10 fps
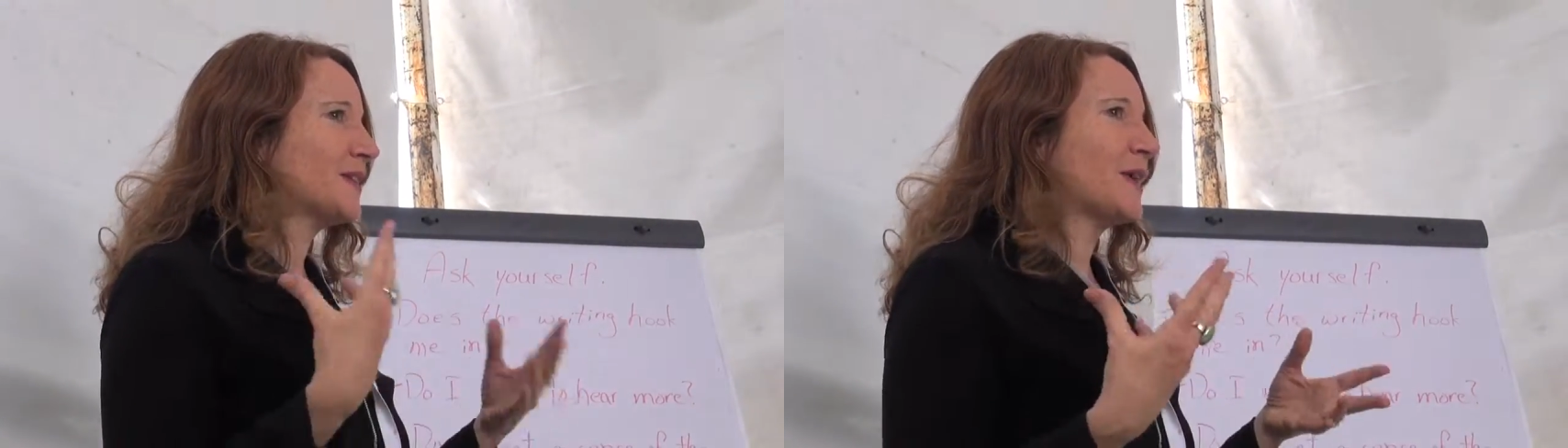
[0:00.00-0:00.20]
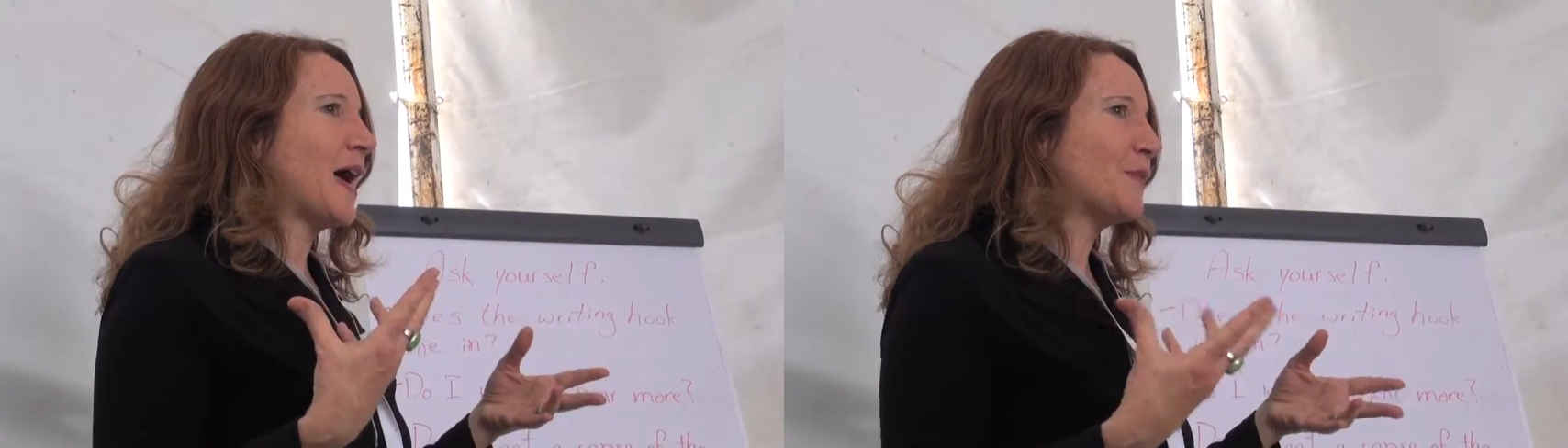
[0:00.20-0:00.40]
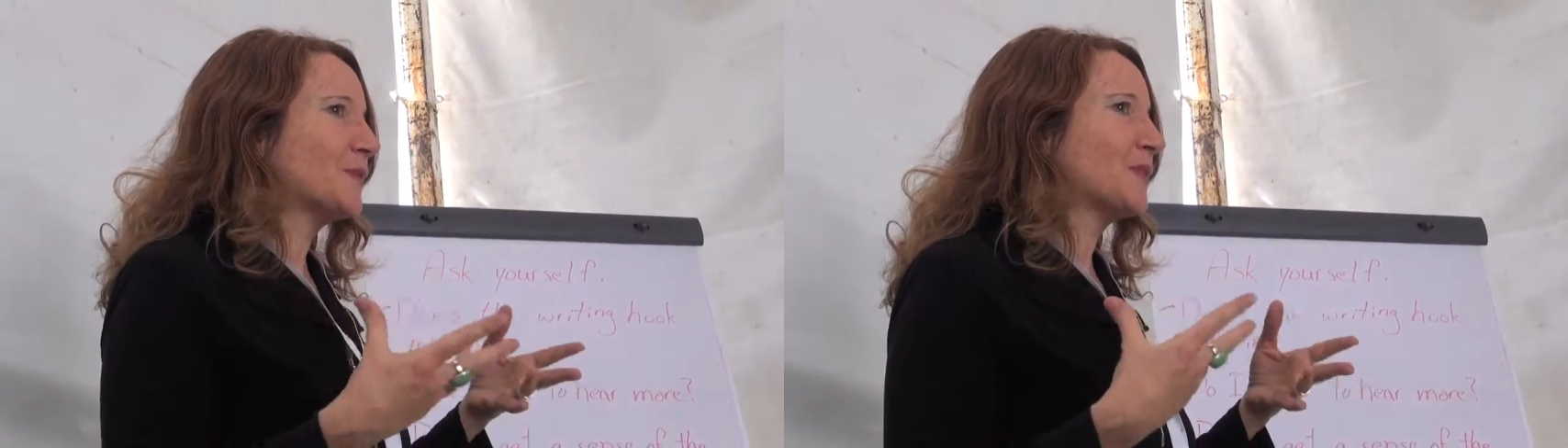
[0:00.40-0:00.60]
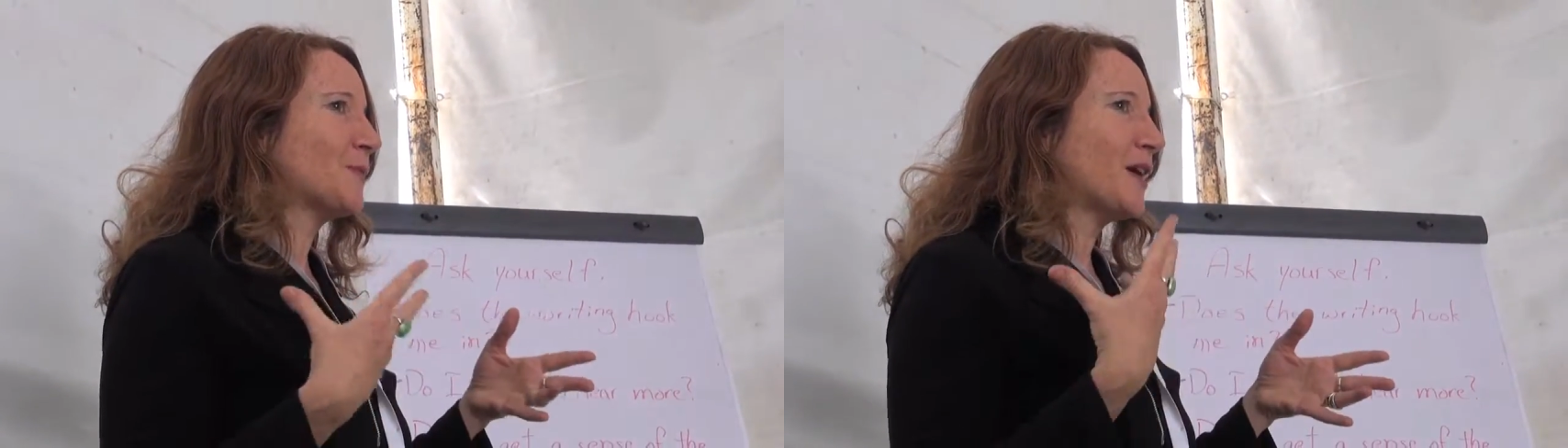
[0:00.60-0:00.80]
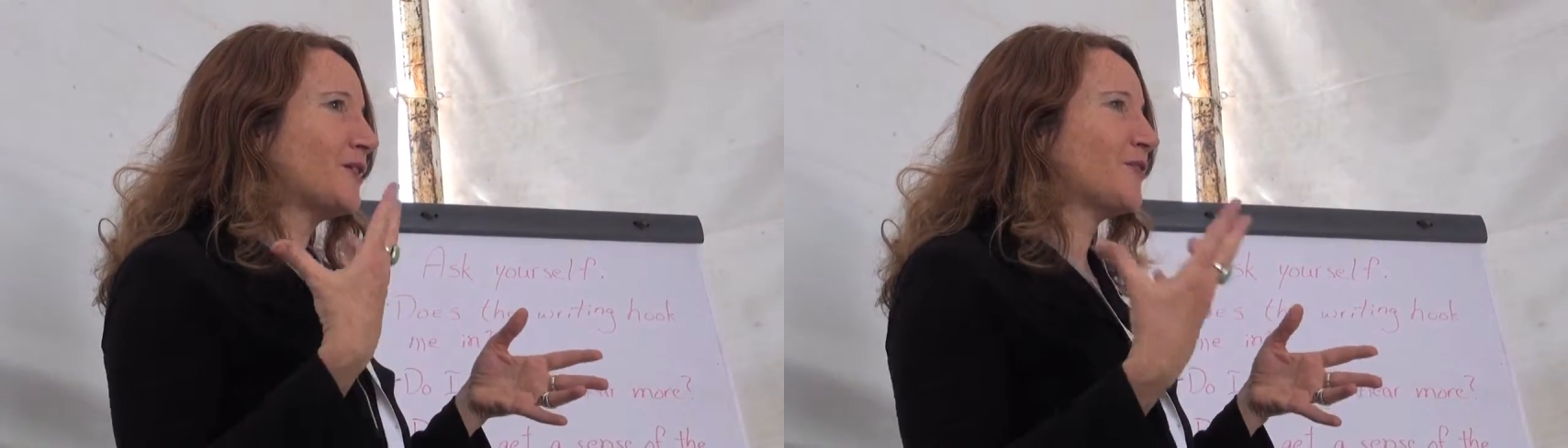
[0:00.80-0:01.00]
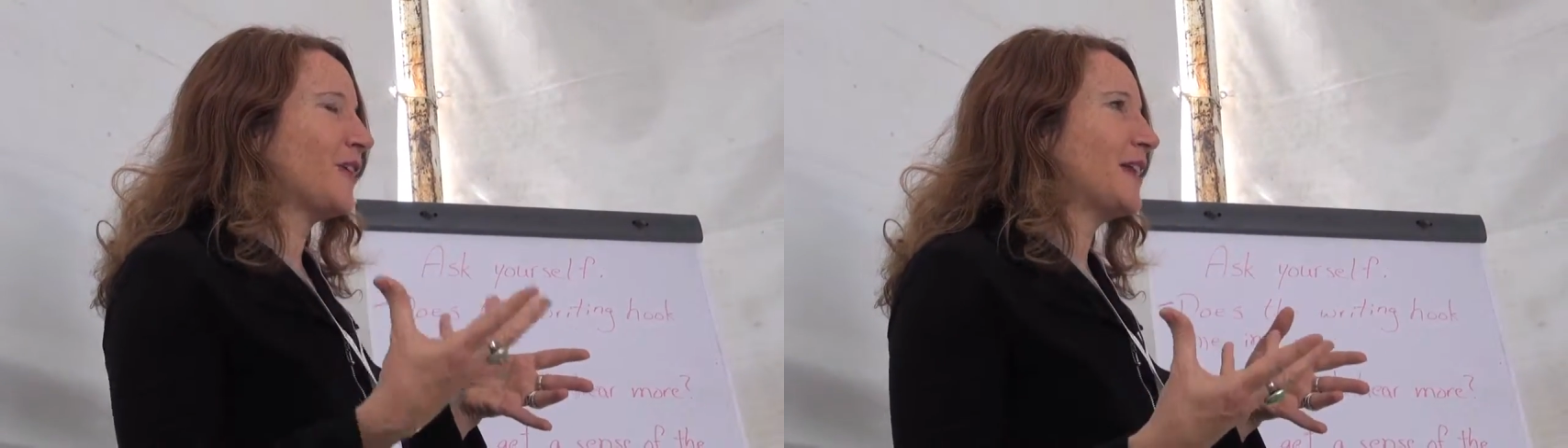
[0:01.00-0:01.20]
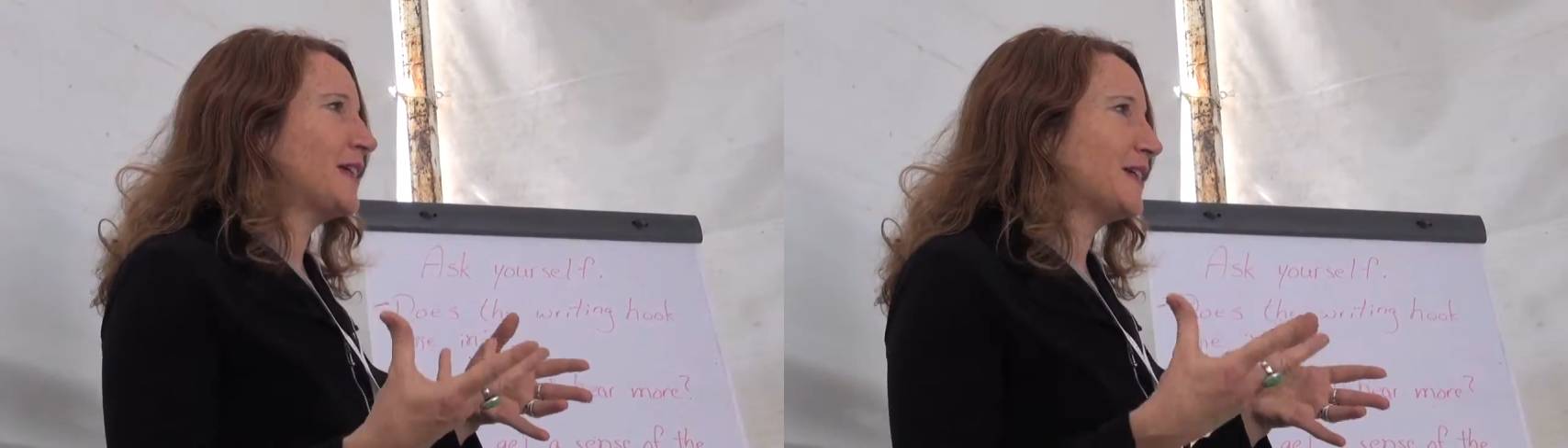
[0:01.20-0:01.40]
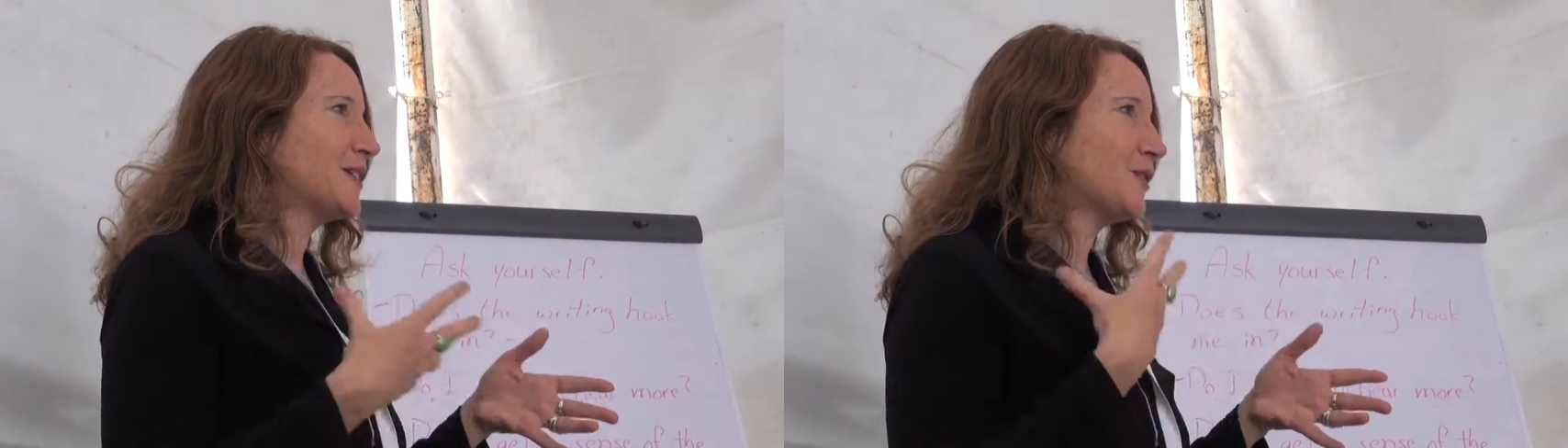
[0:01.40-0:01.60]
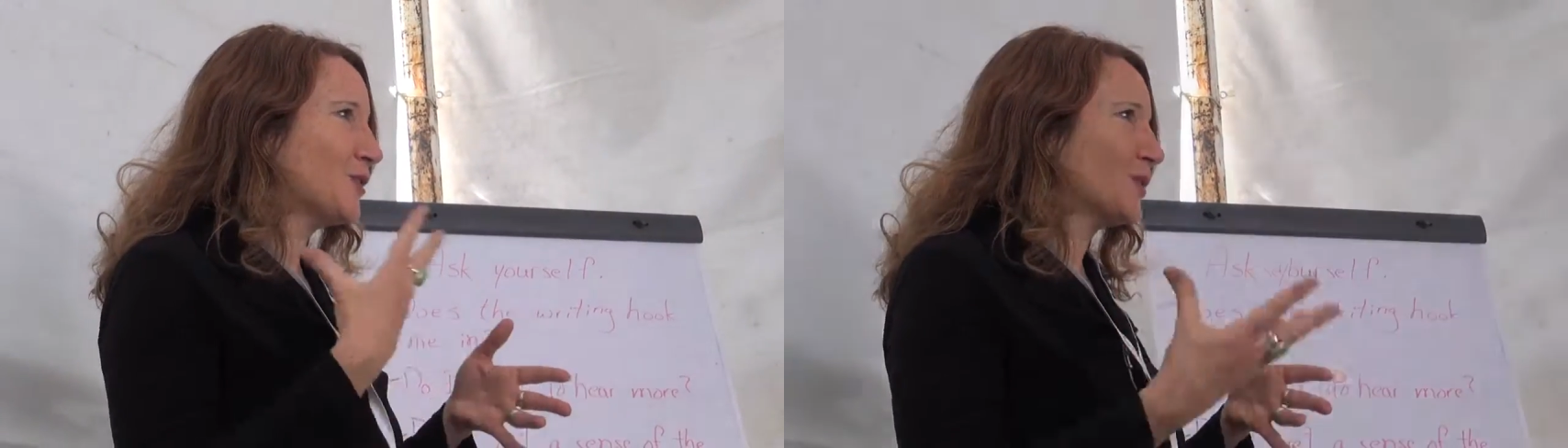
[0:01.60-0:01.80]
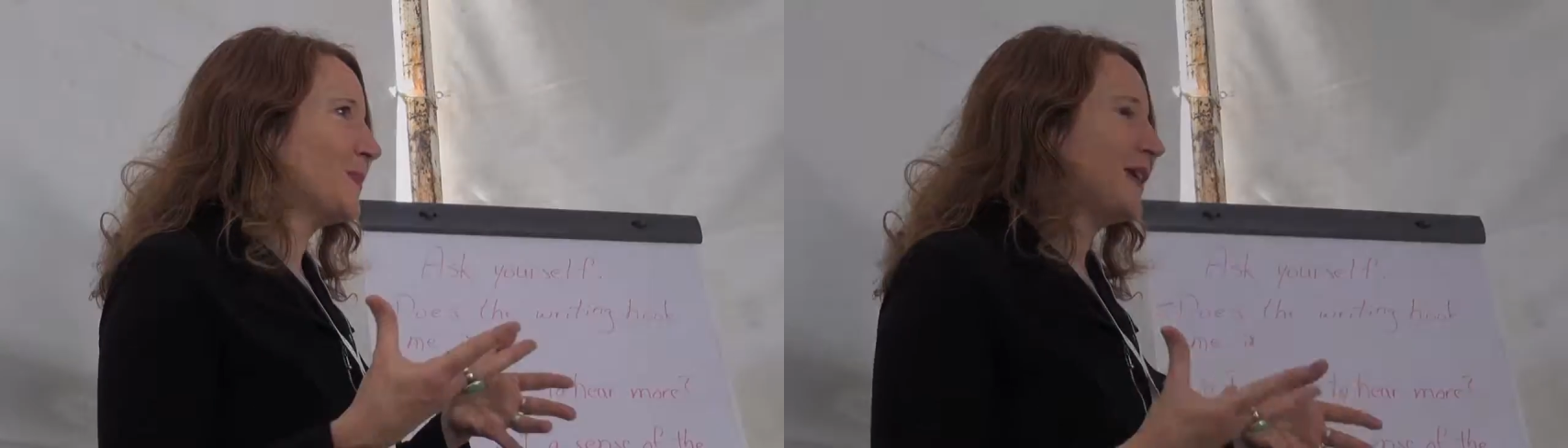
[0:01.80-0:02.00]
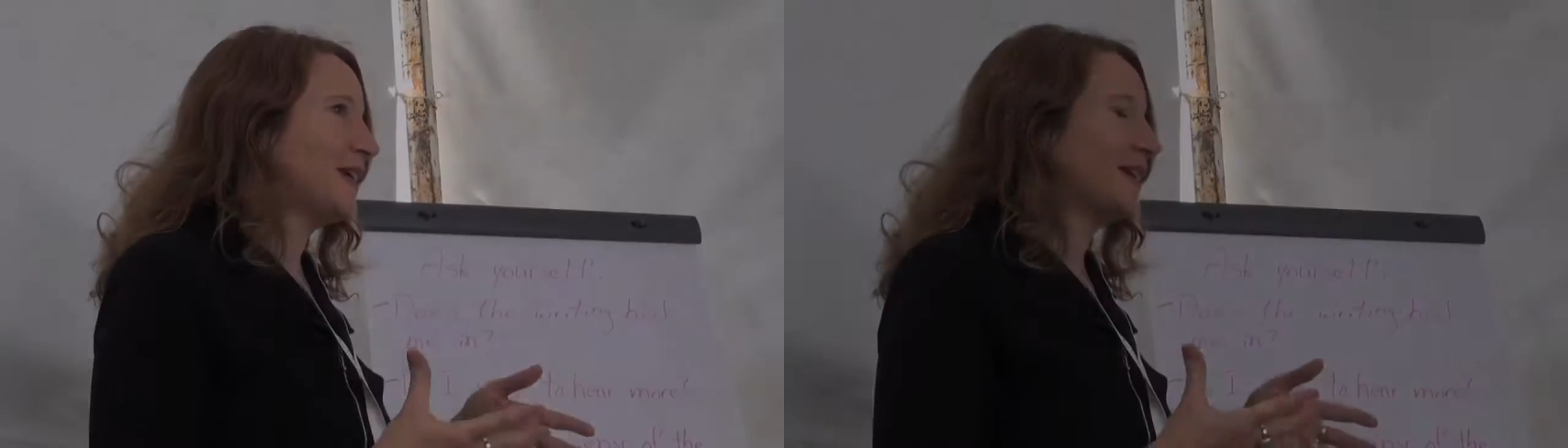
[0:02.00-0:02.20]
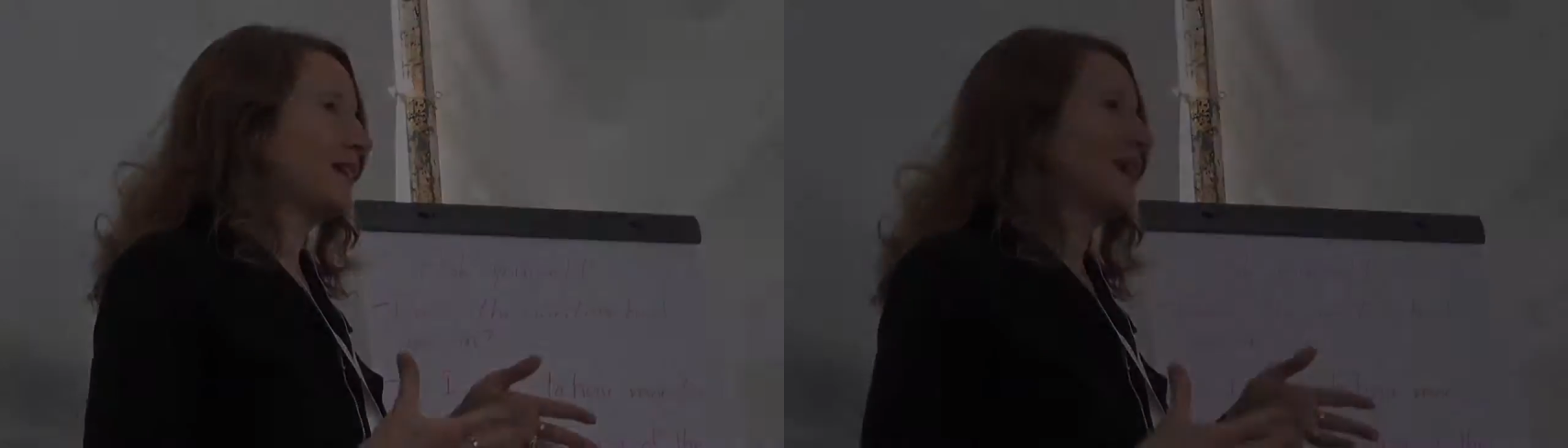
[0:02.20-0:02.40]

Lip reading: How is the writer failing to hook me in?